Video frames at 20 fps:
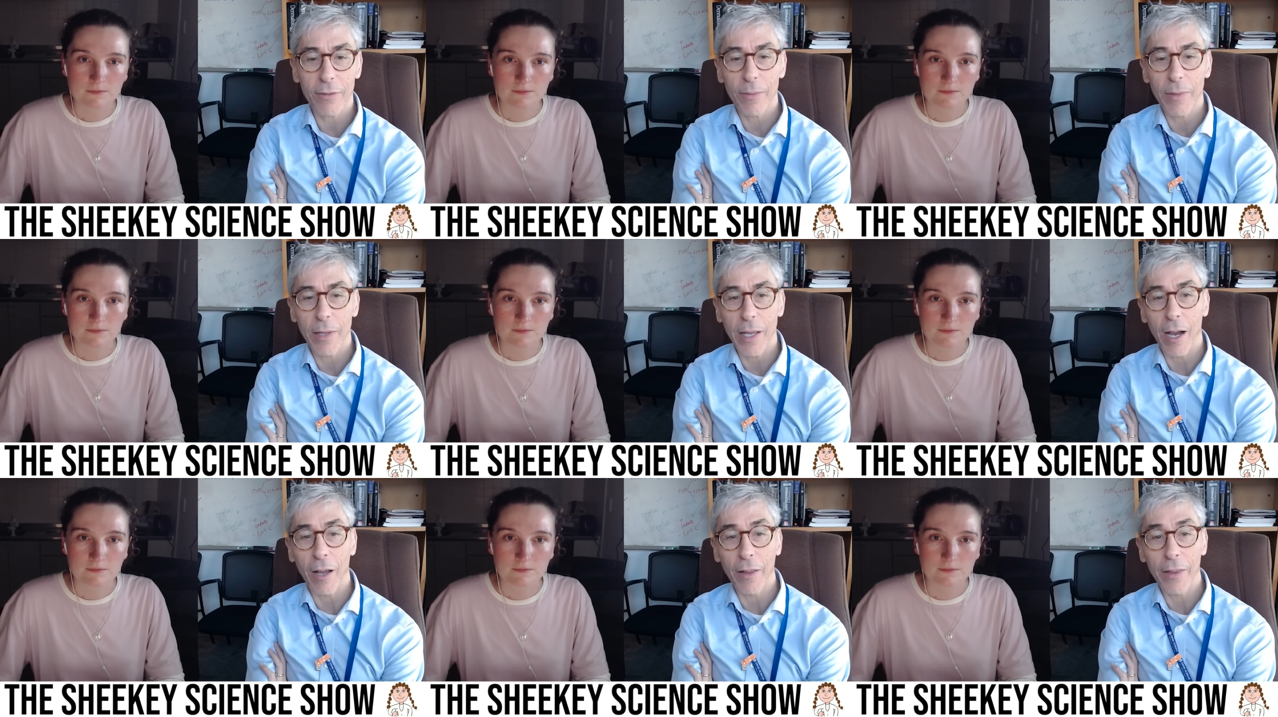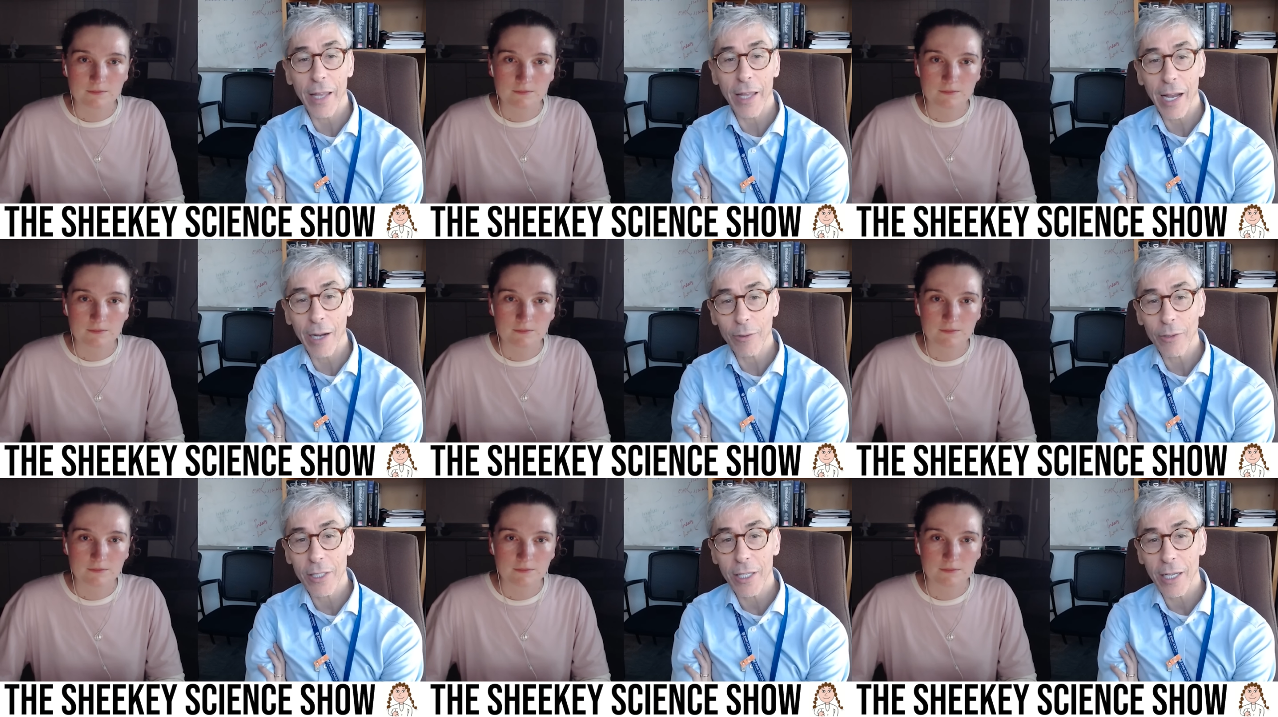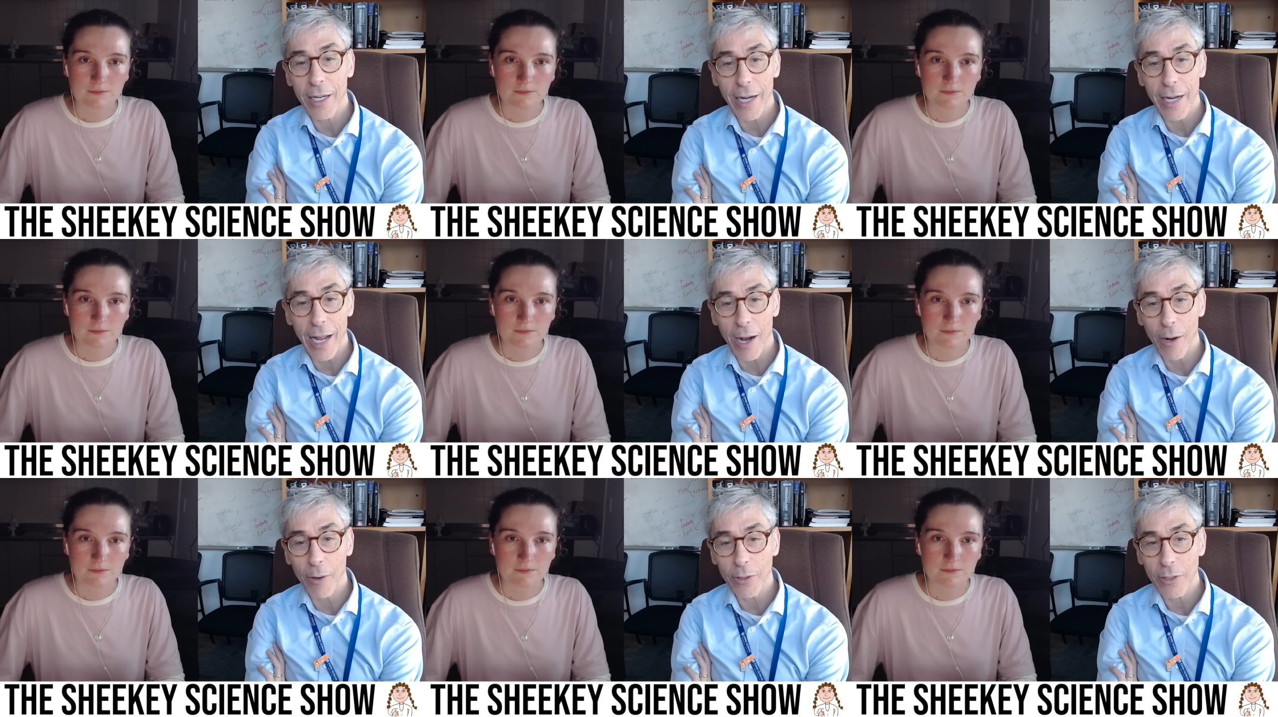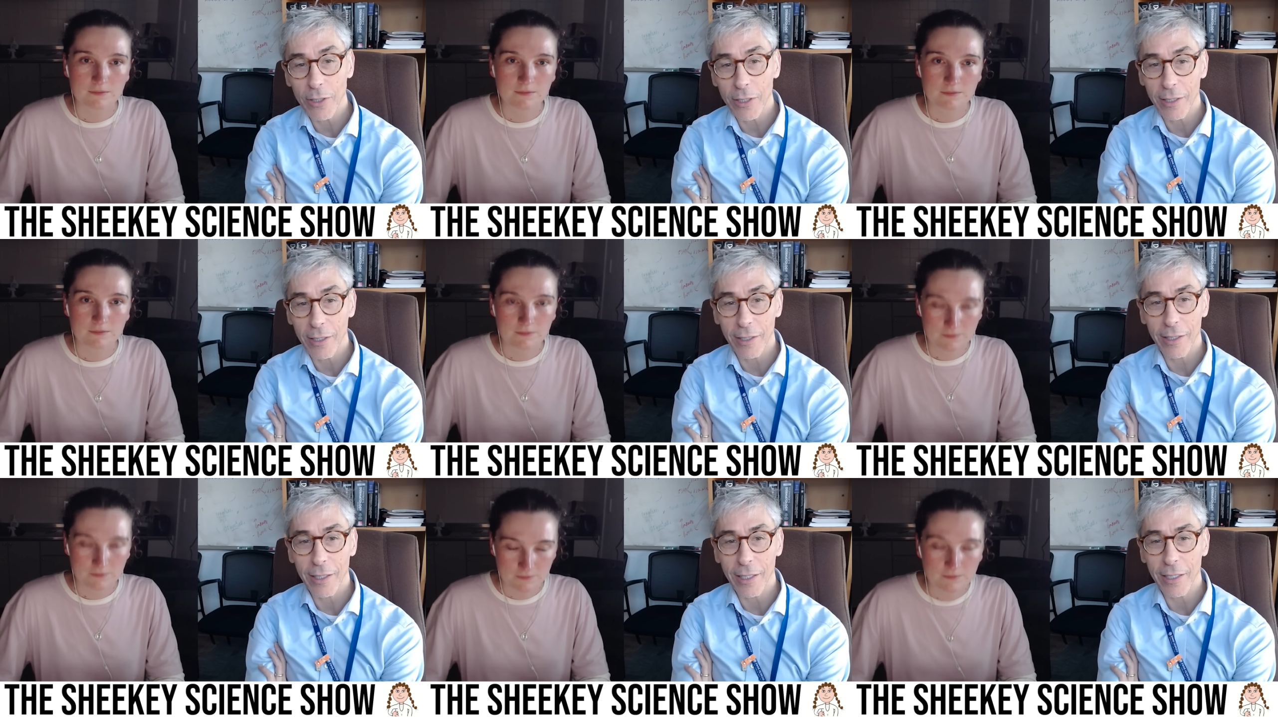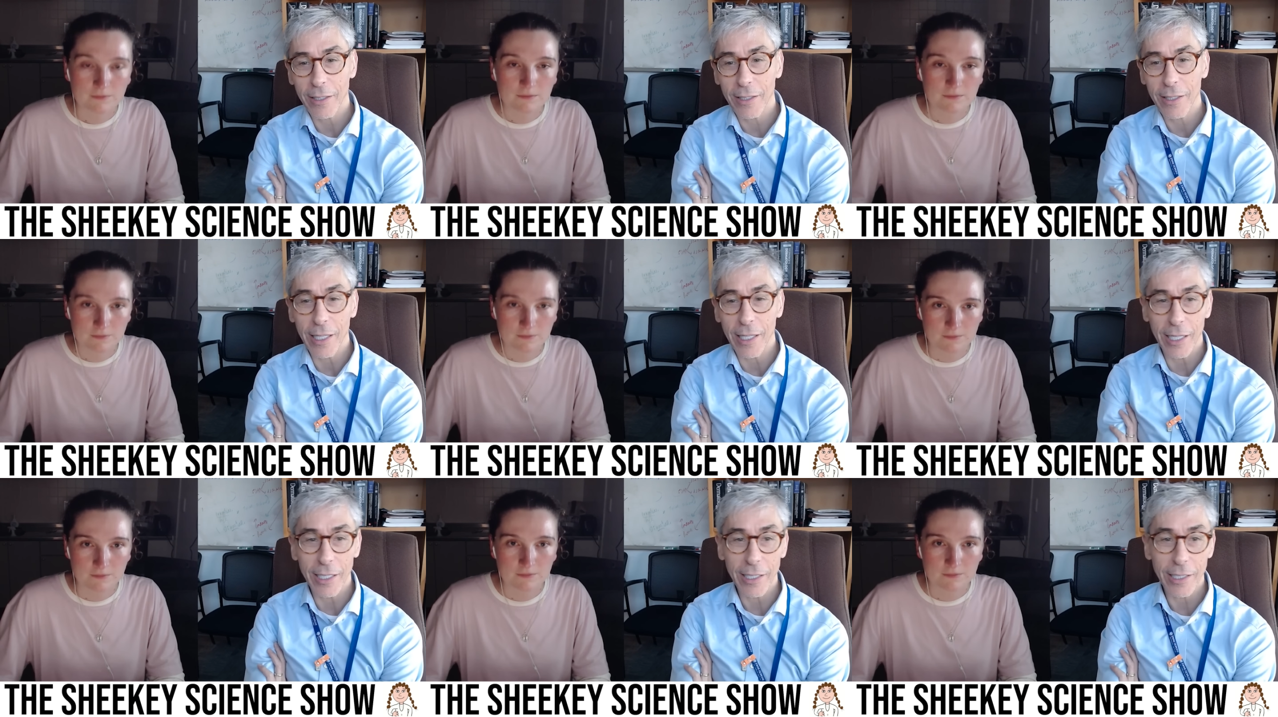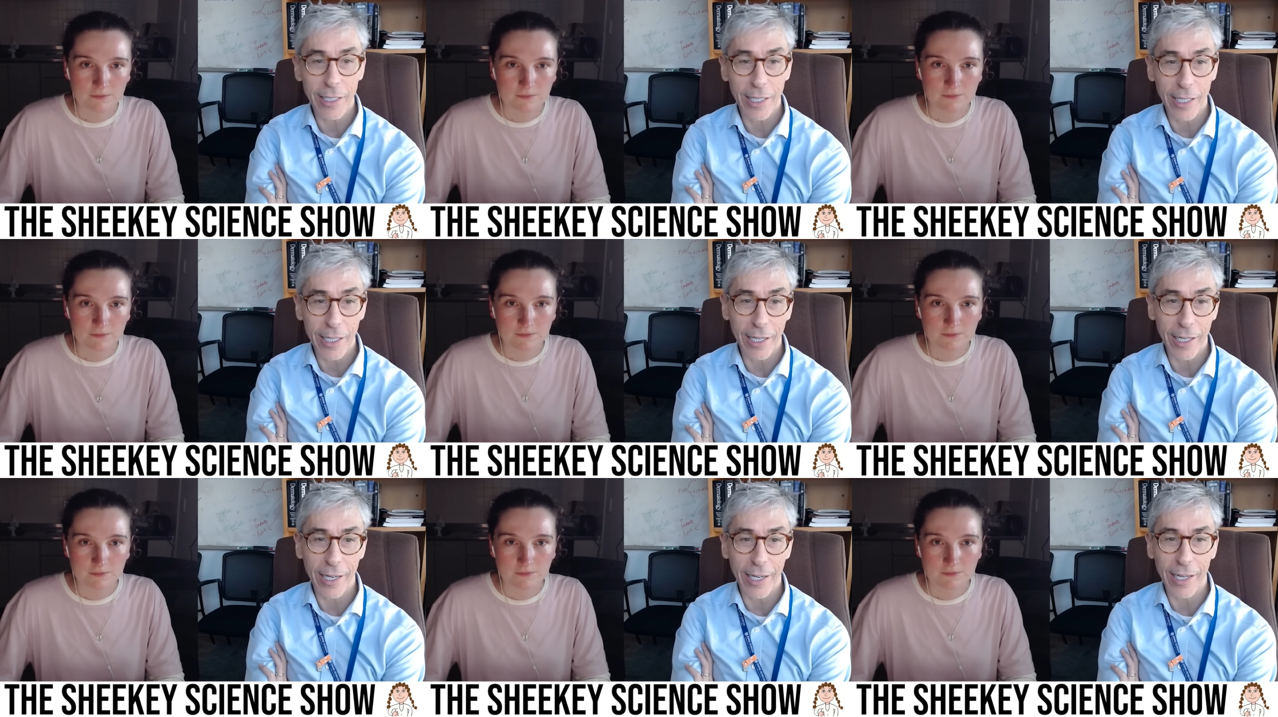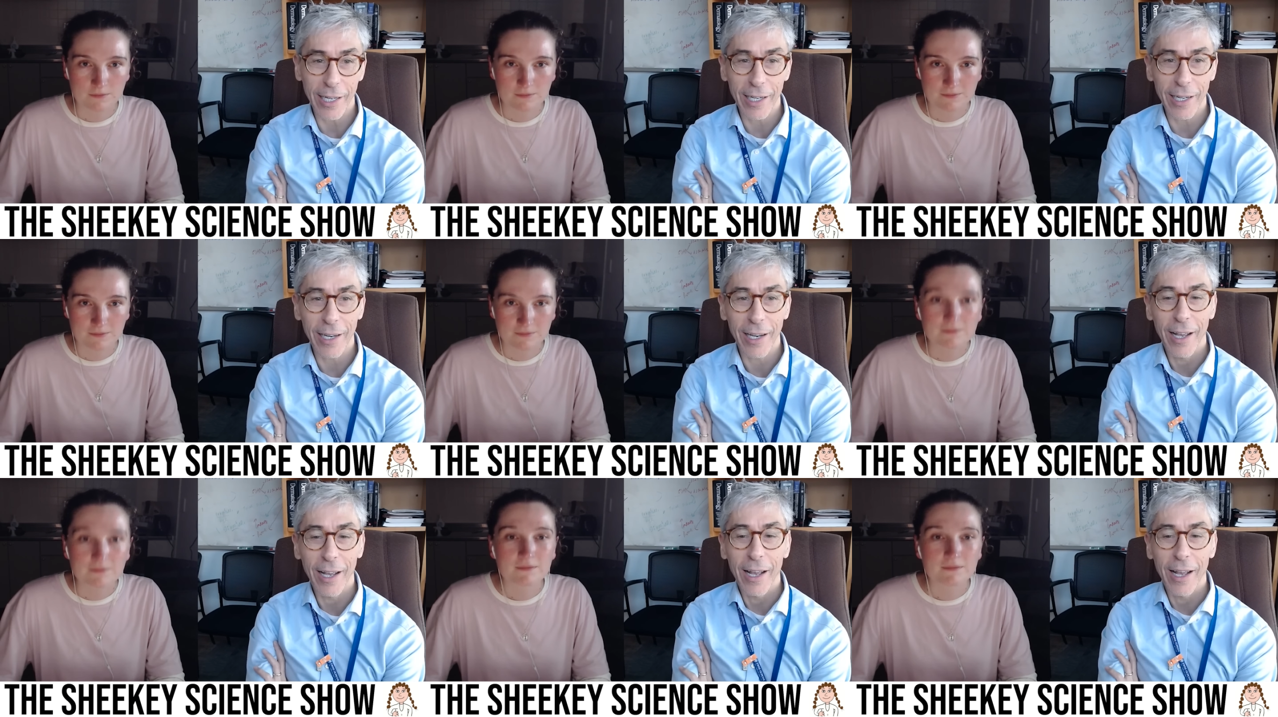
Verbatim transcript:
Speaker 1: from the, on the outside out and things on the inside in.